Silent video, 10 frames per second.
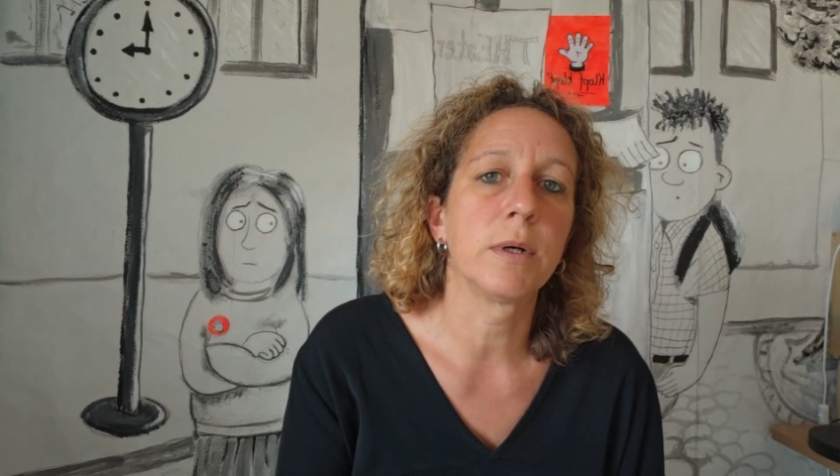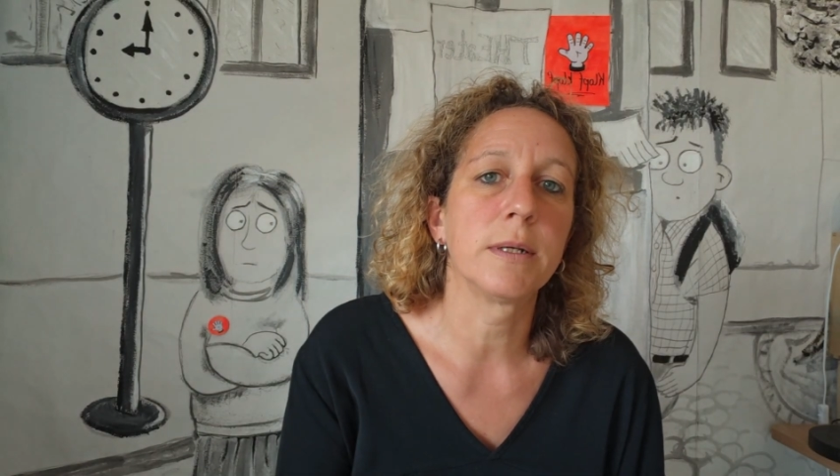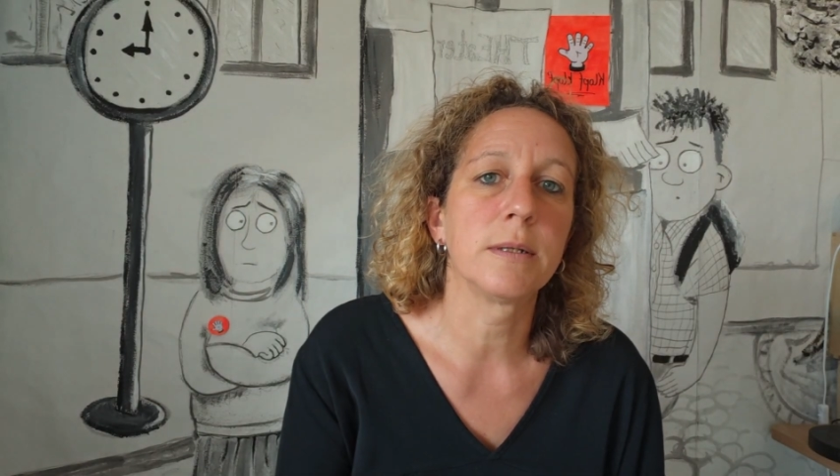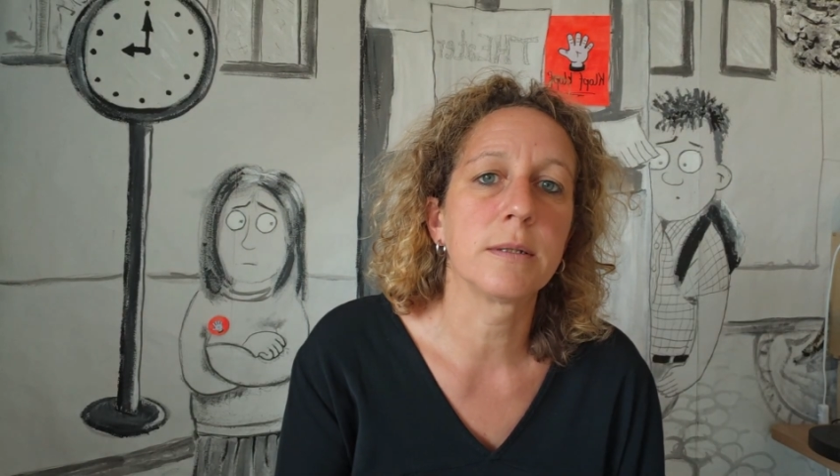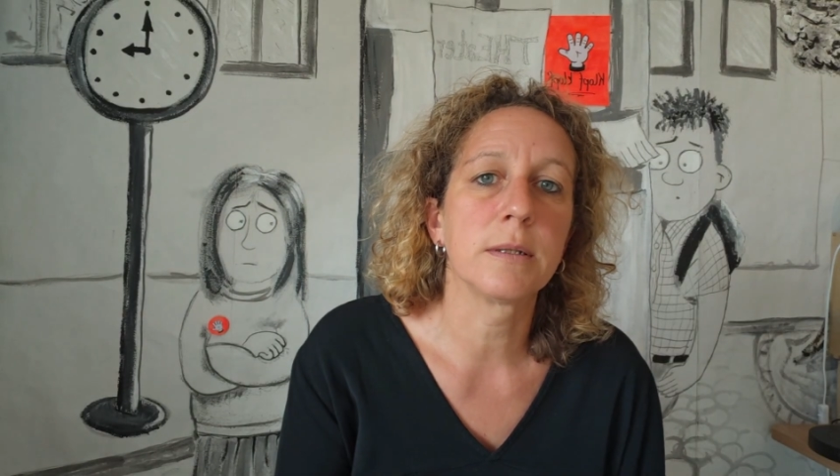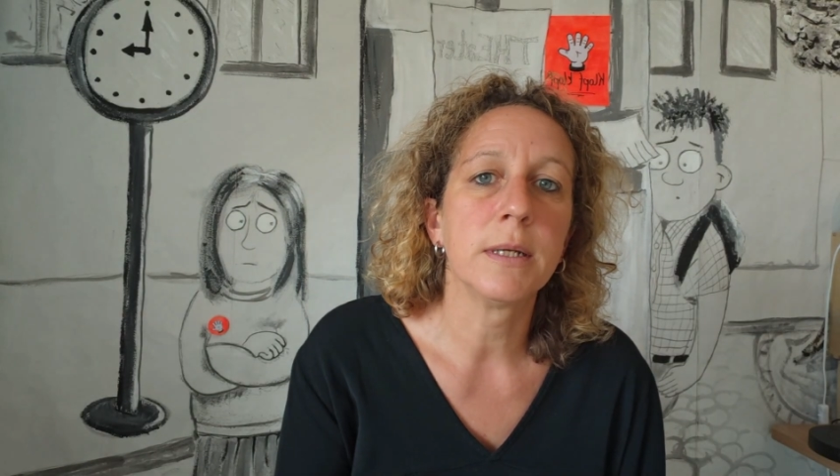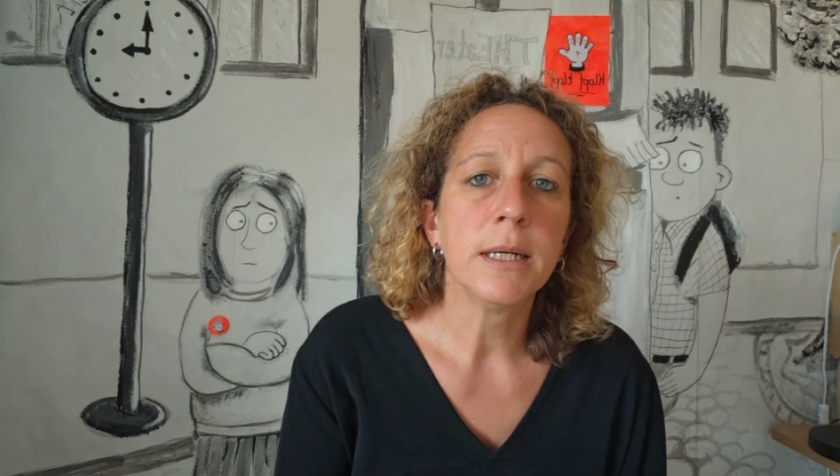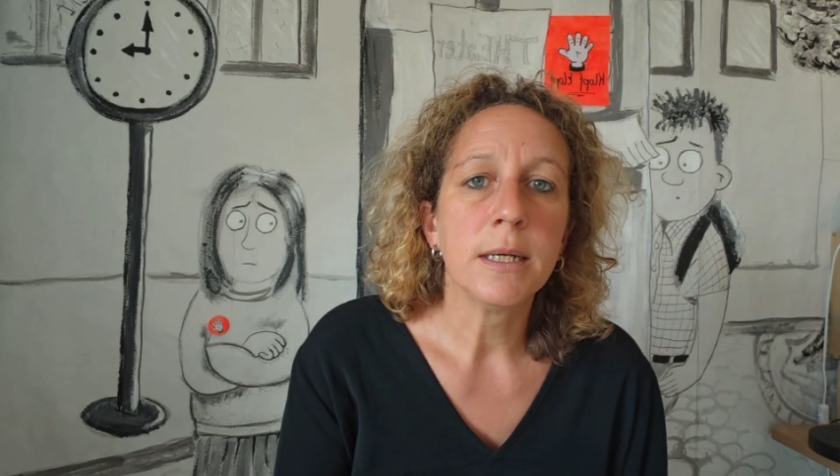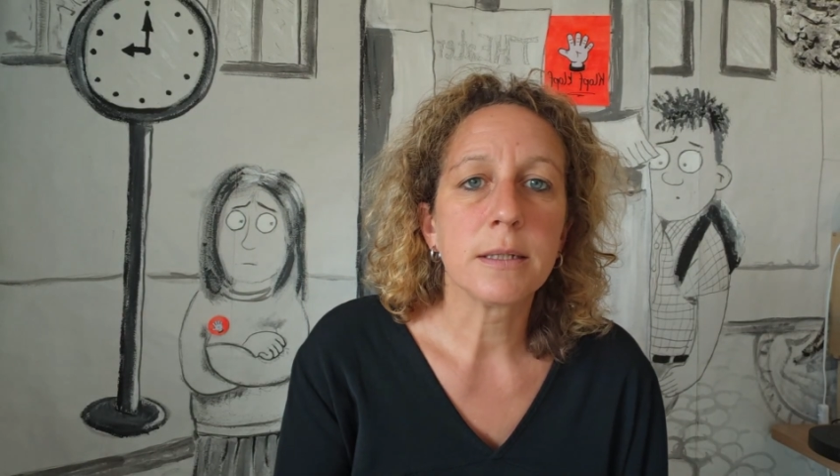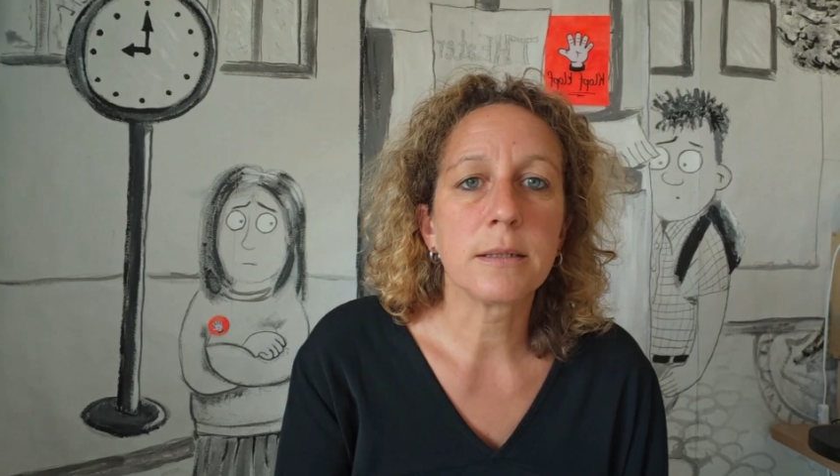a
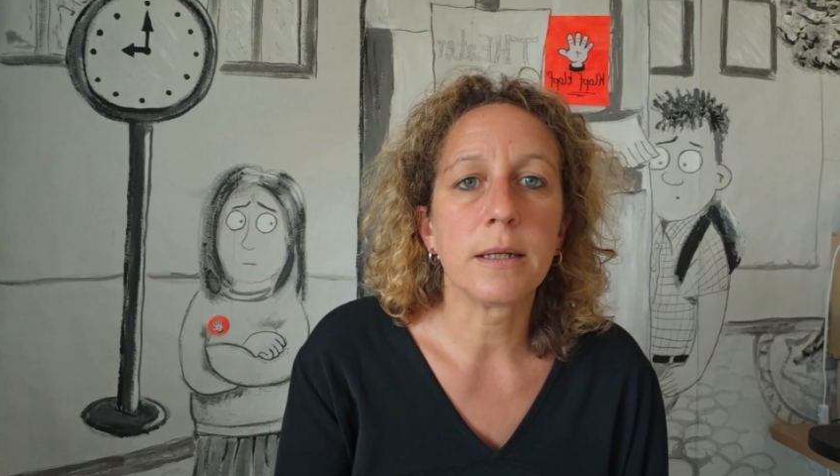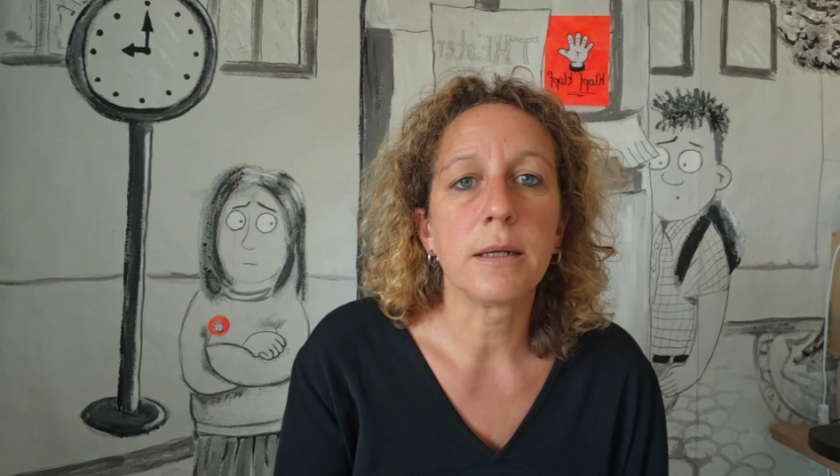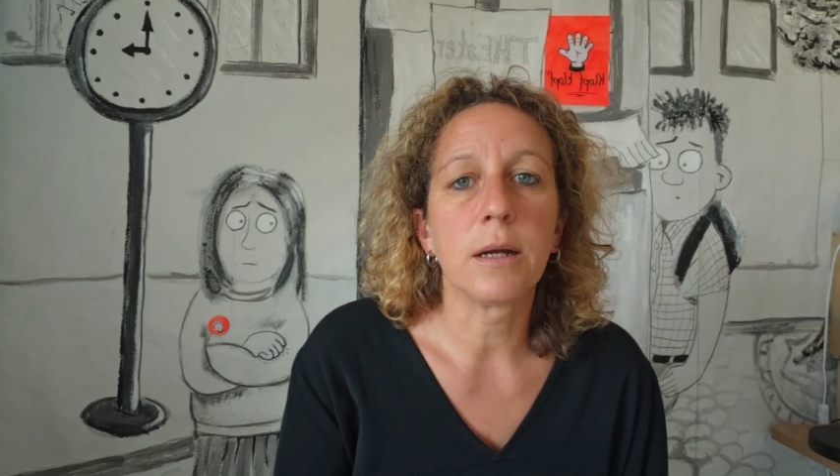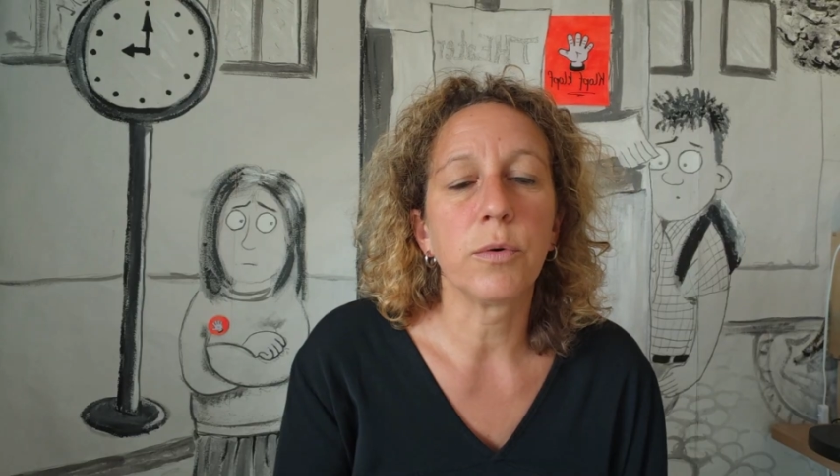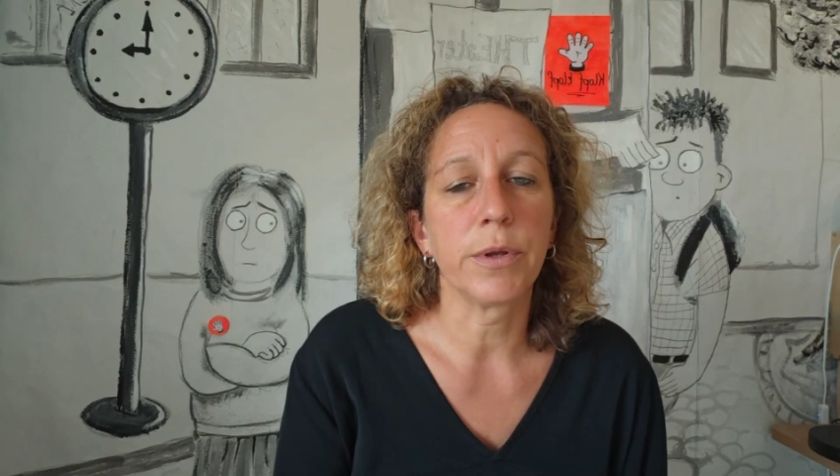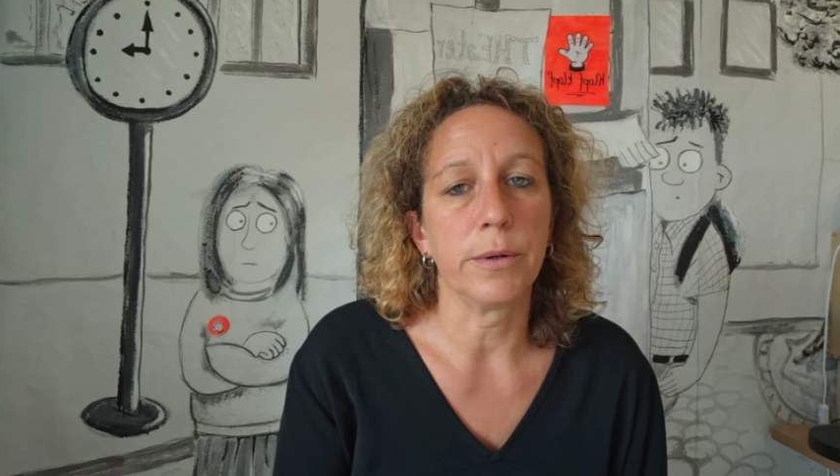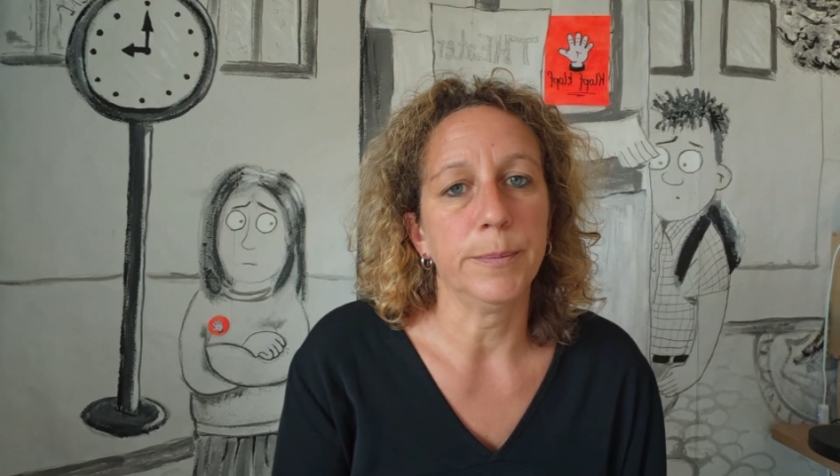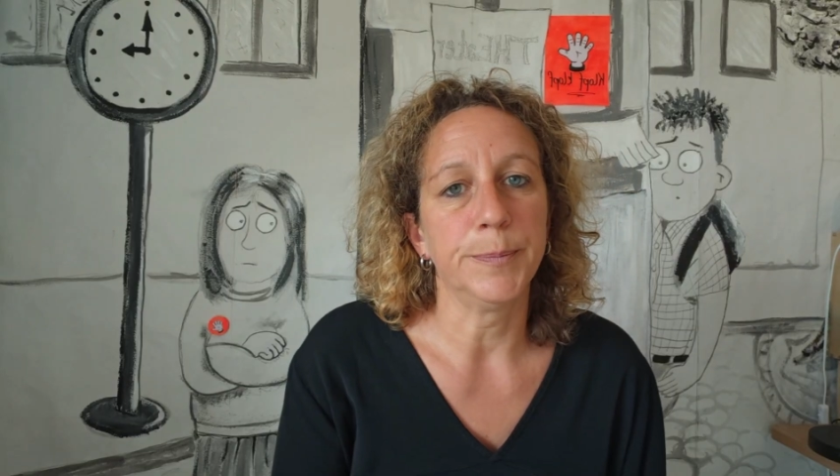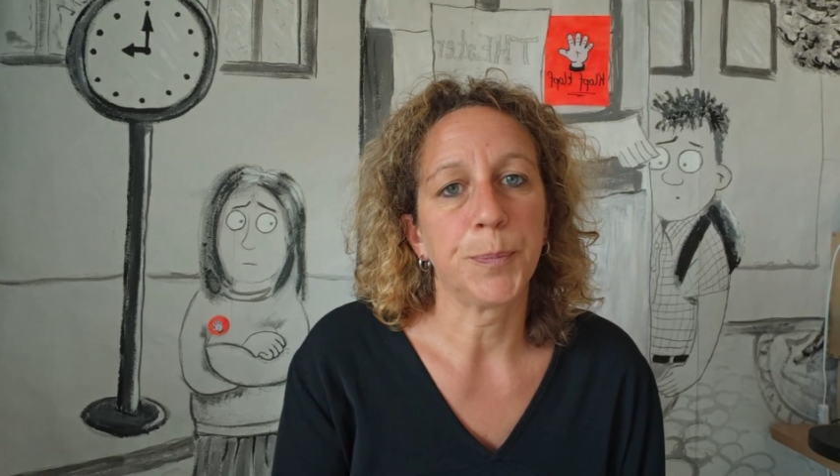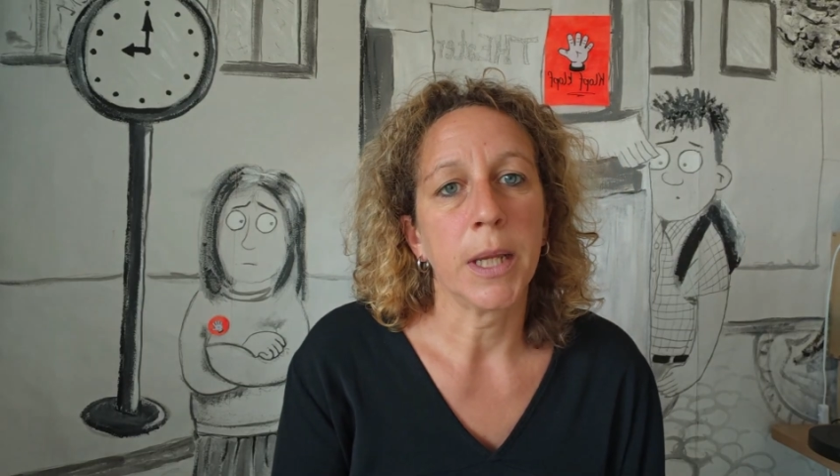steadier
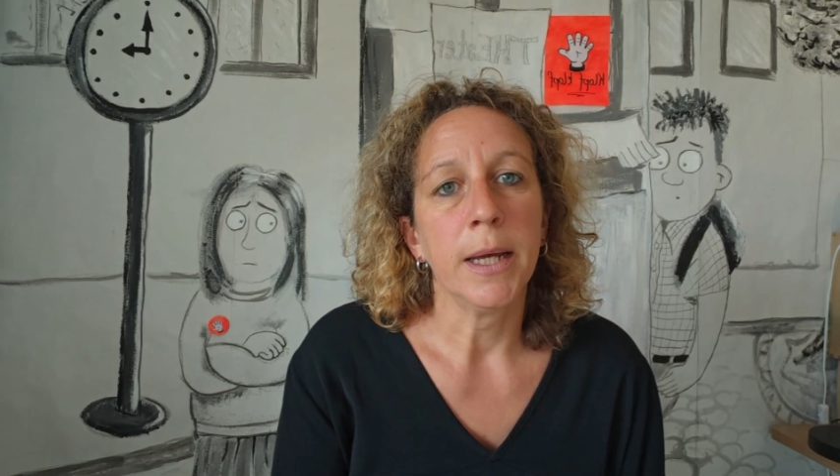rhythm.